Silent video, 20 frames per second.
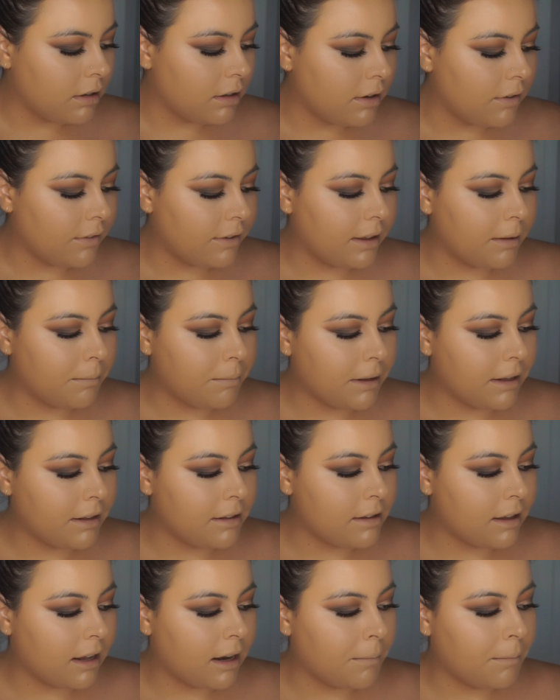everything
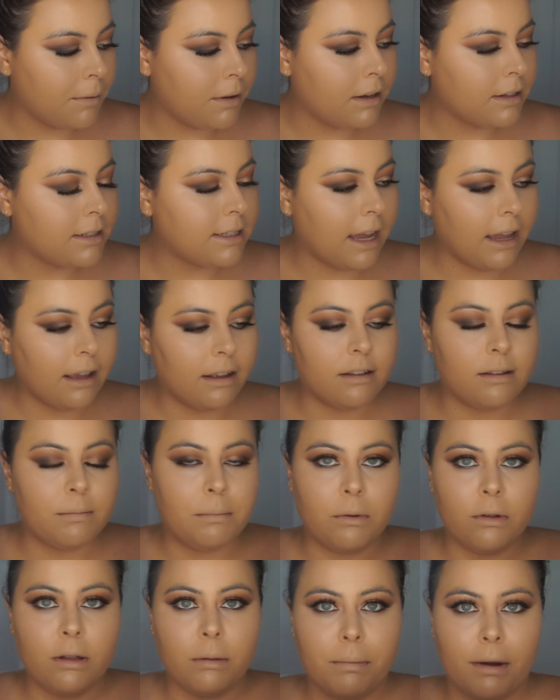blends. And I'm going to take
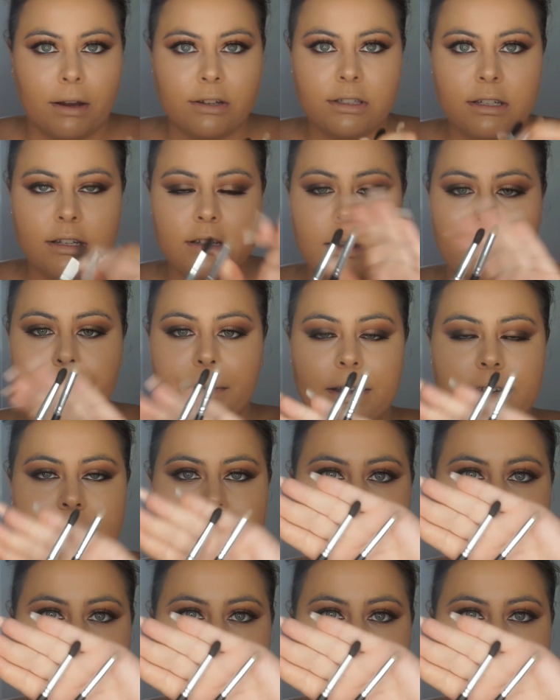smaller brushes. I'm going to